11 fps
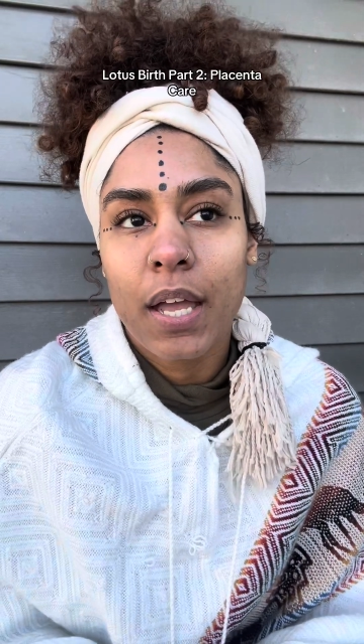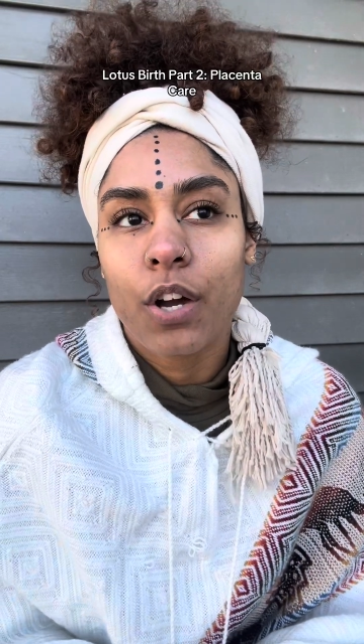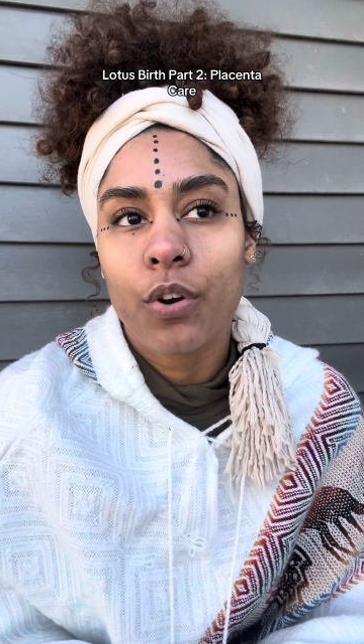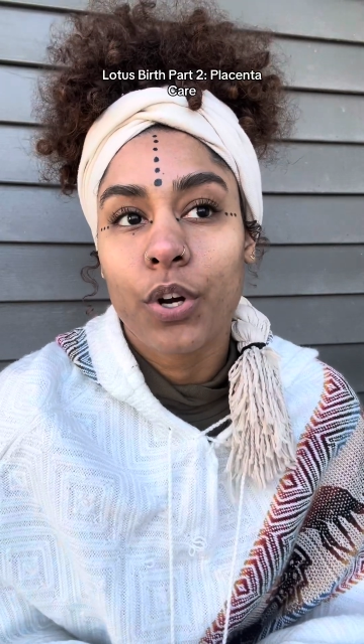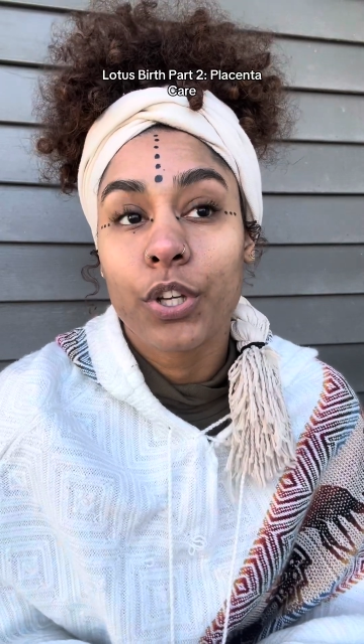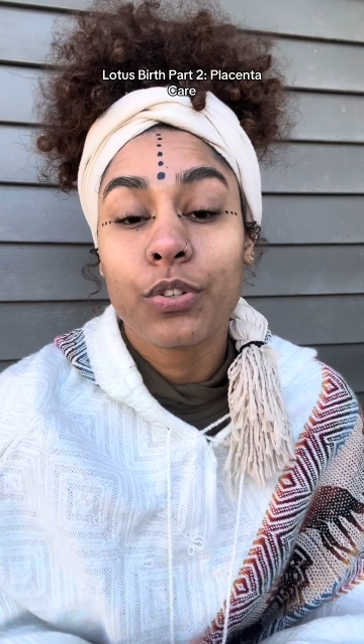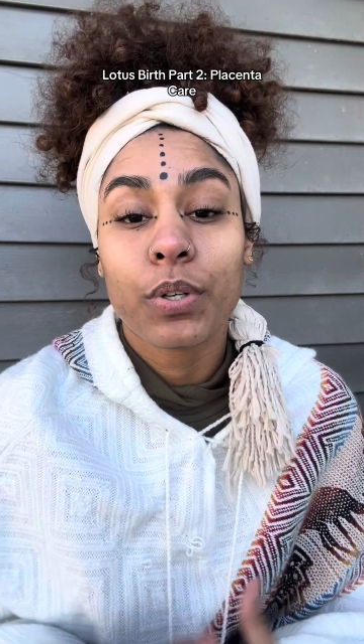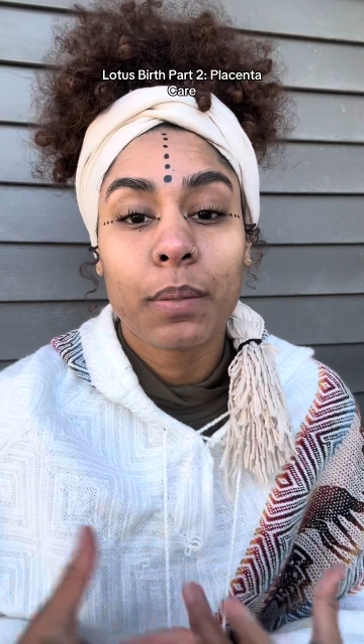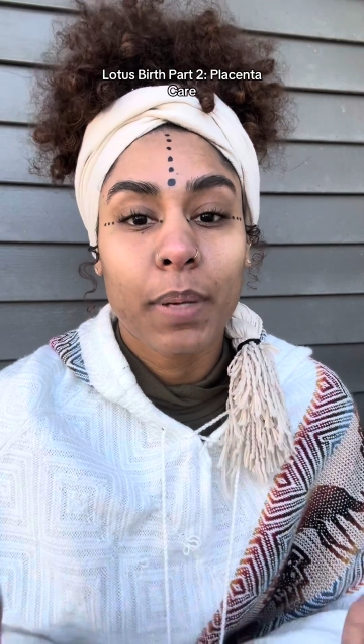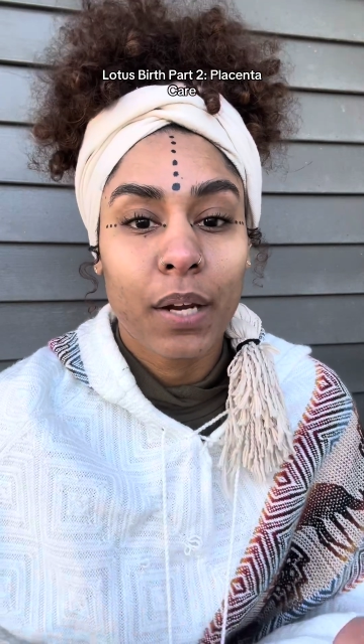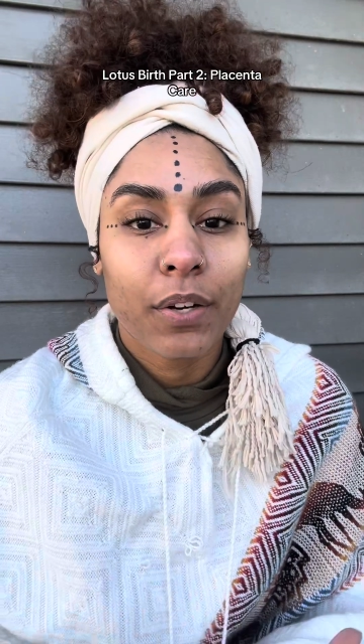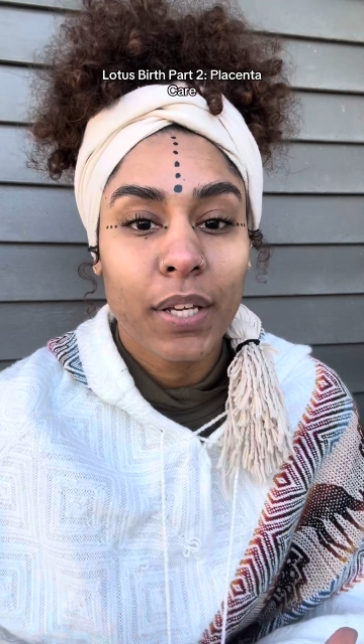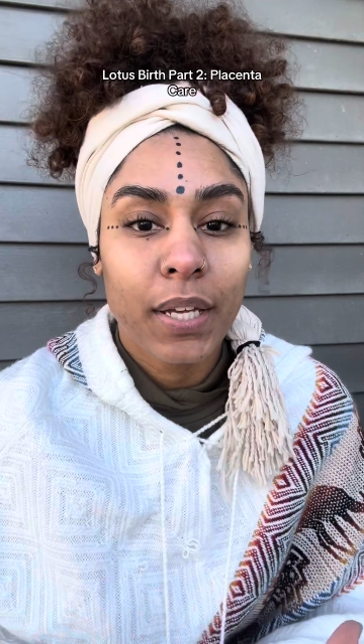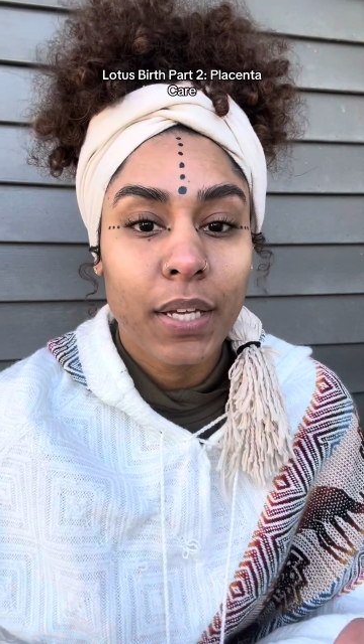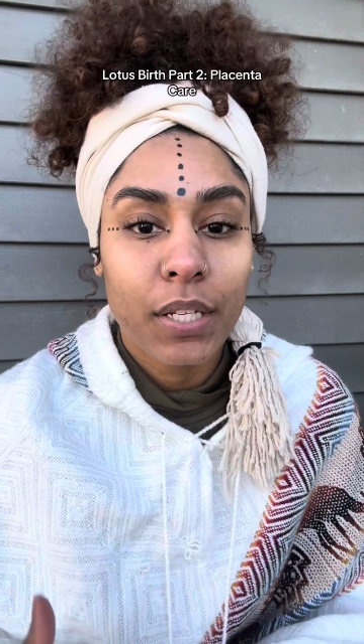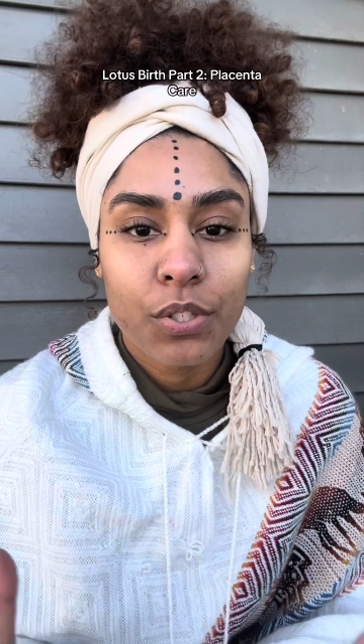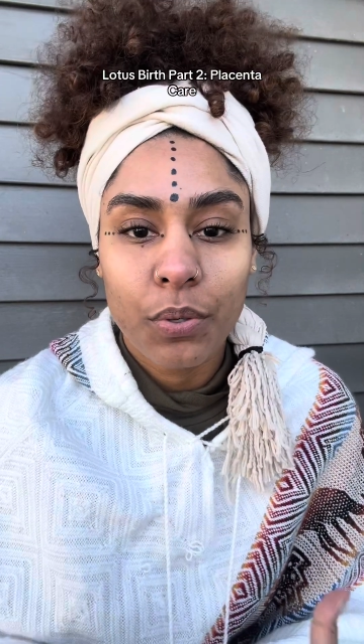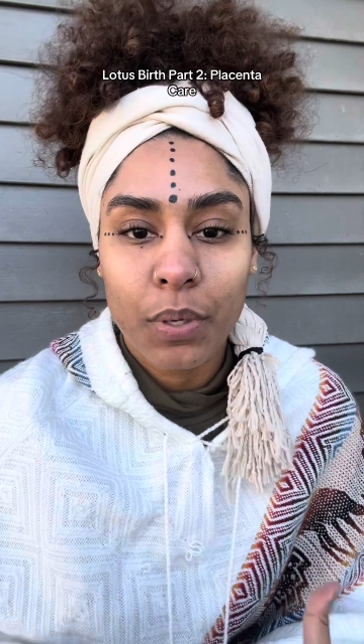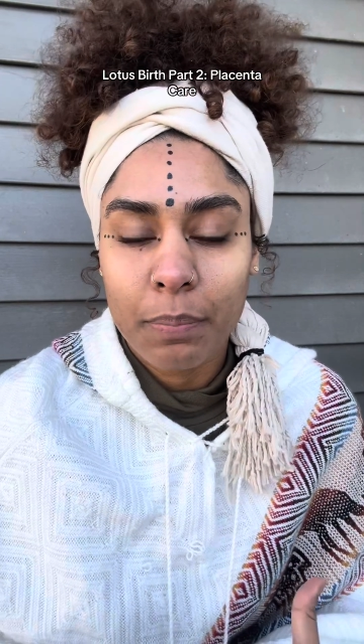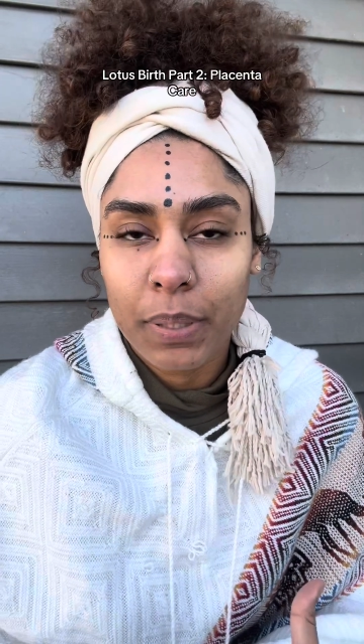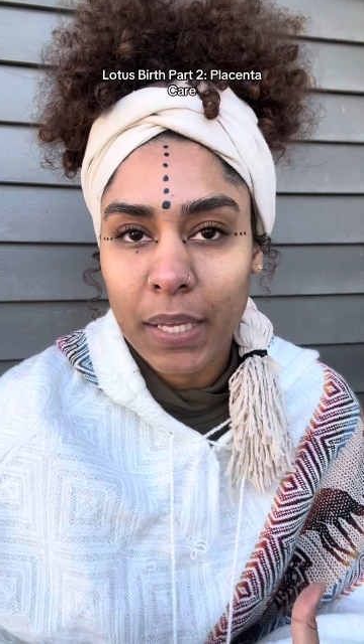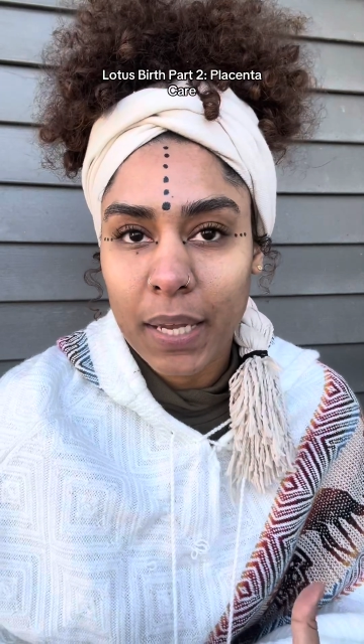or you could bury it into a
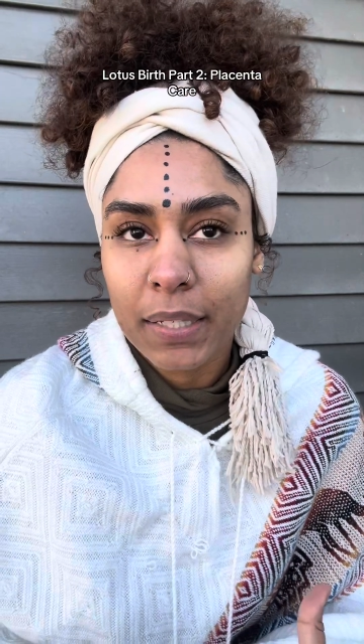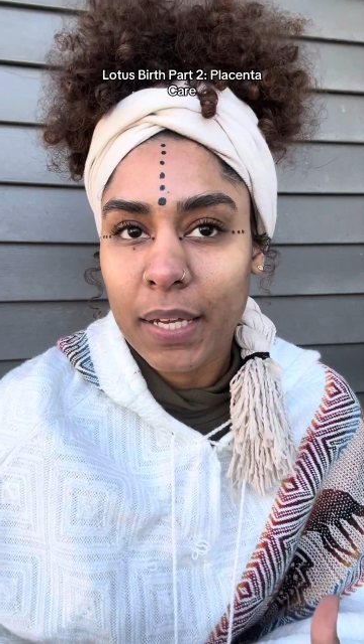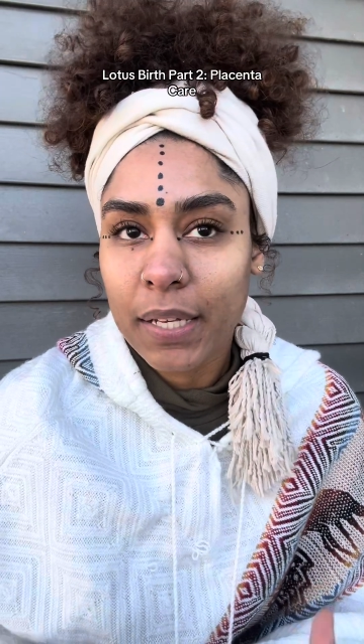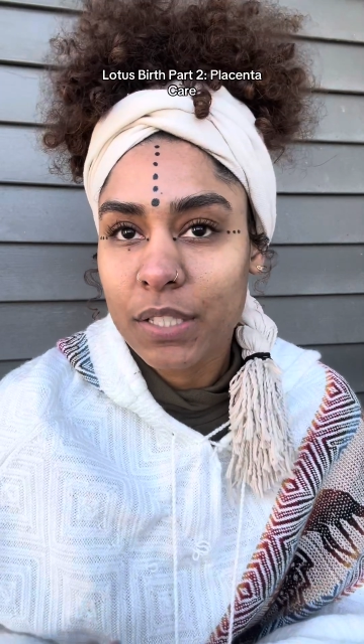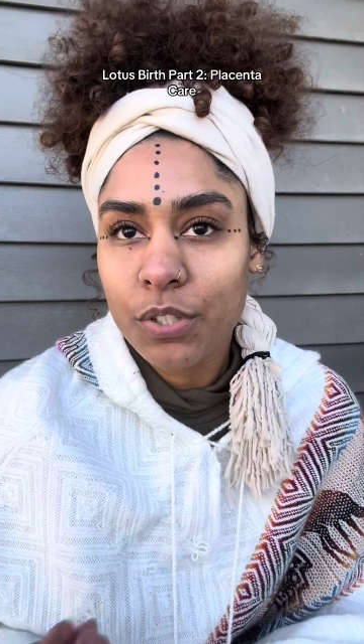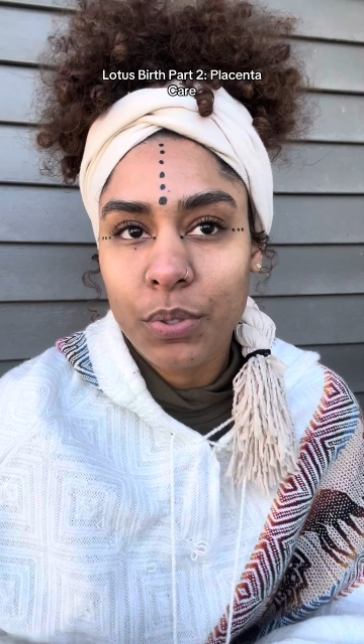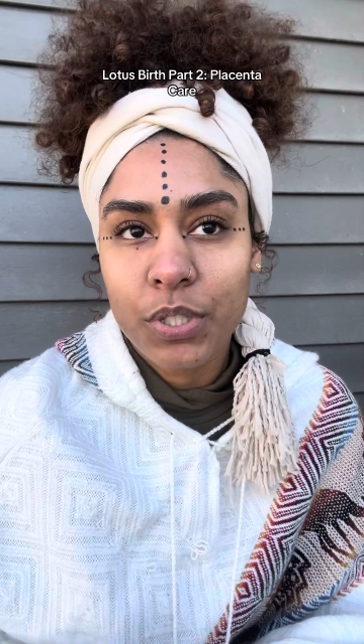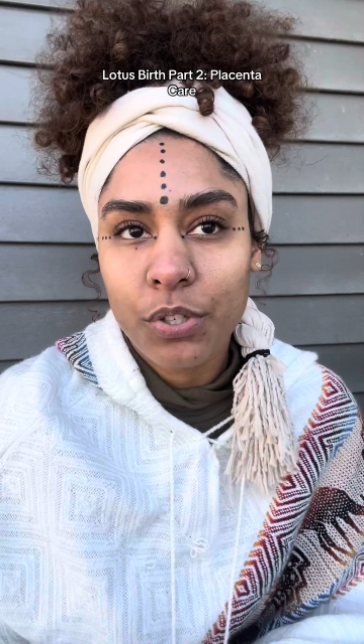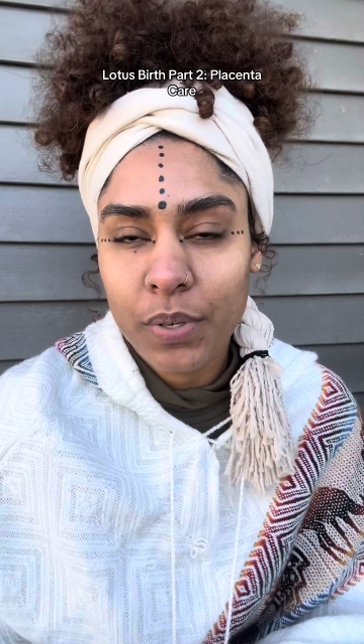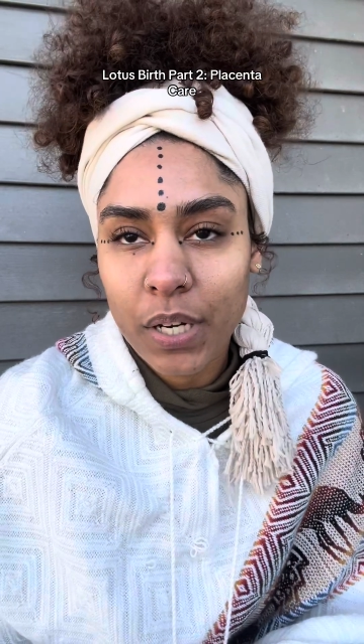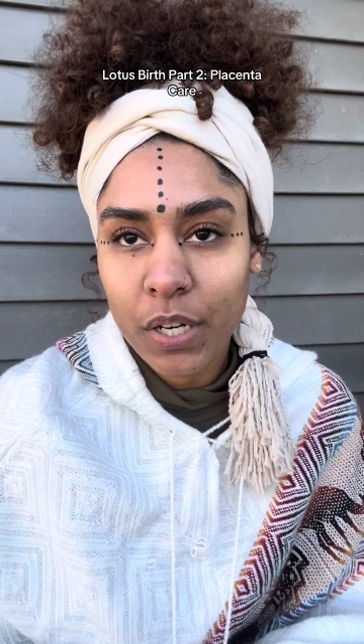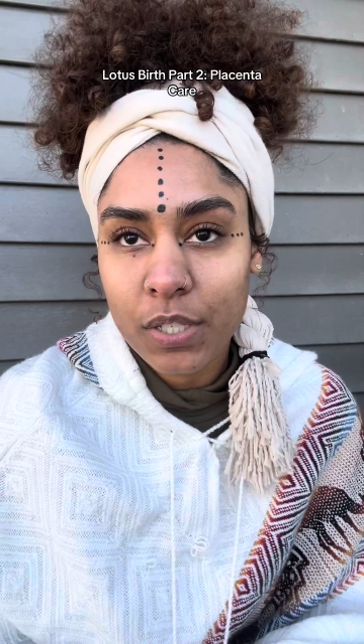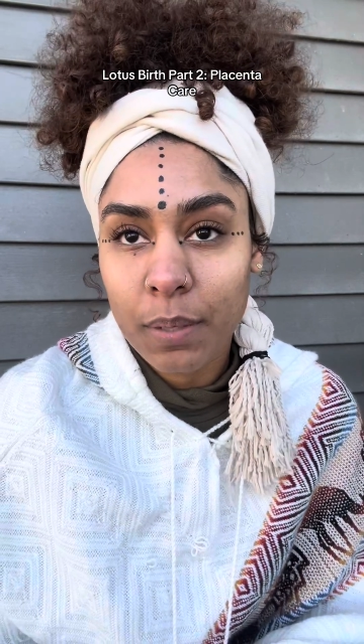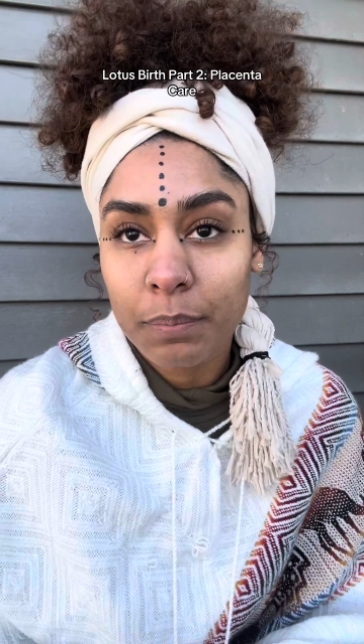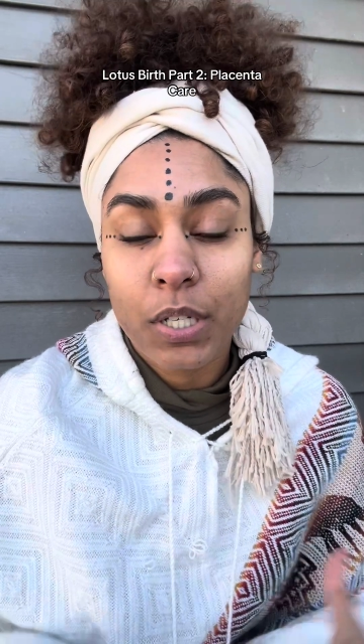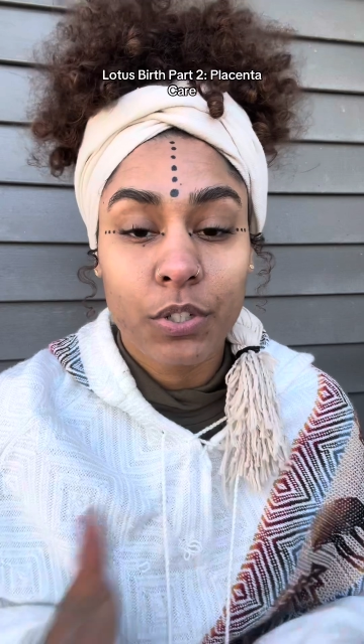plant, like into a tree or something,